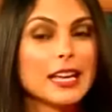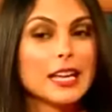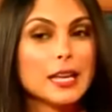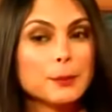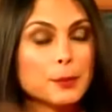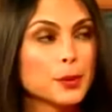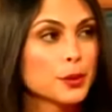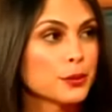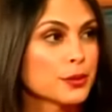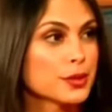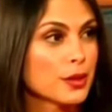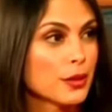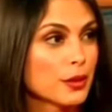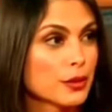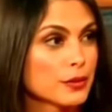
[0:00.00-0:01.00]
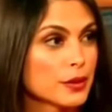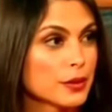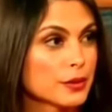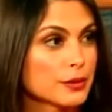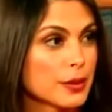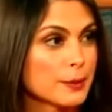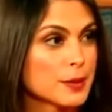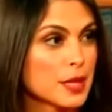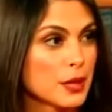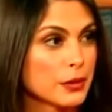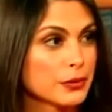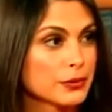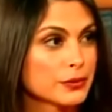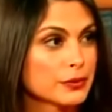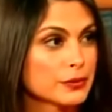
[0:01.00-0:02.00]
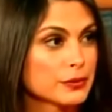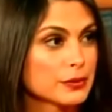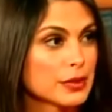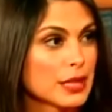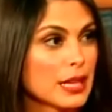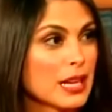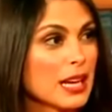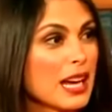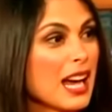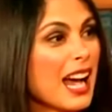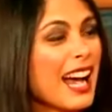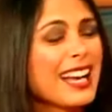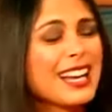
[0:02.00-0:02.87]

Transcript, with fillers: puked all over himself. What are you feeding this kid?